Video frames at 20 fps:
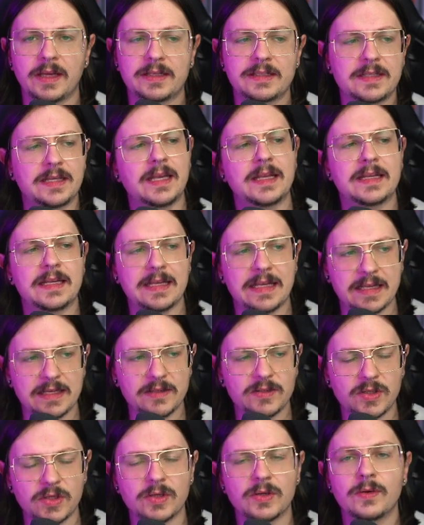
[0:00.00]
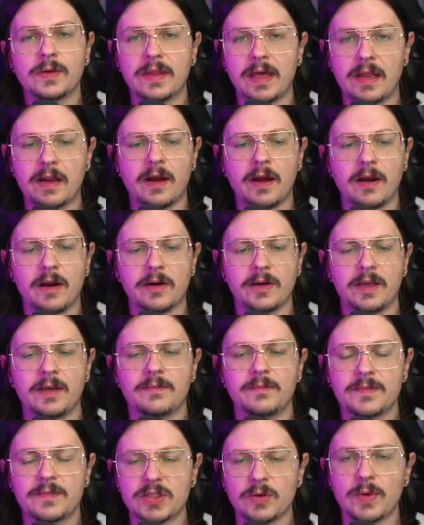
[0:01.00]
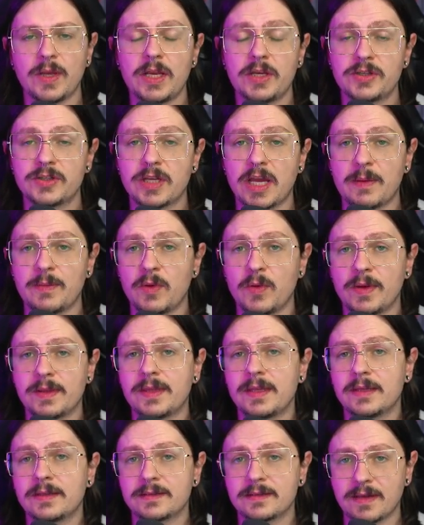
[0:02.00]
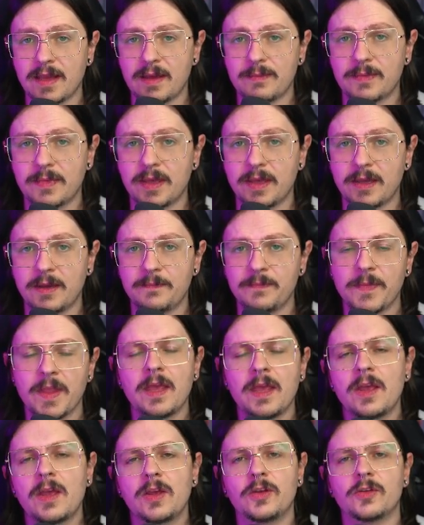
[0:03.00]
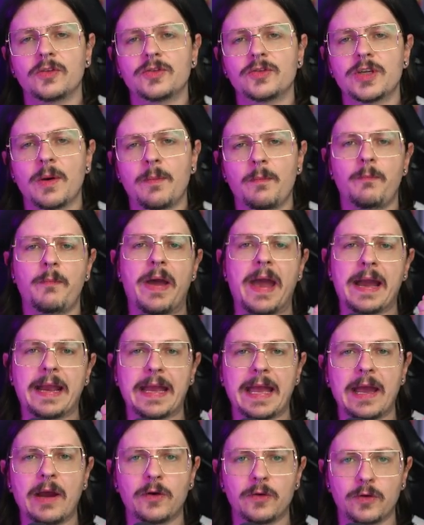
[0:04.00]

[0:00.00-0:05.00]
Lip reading: to get into that hierarchy. So each time you hit the escape key, you'll jump back out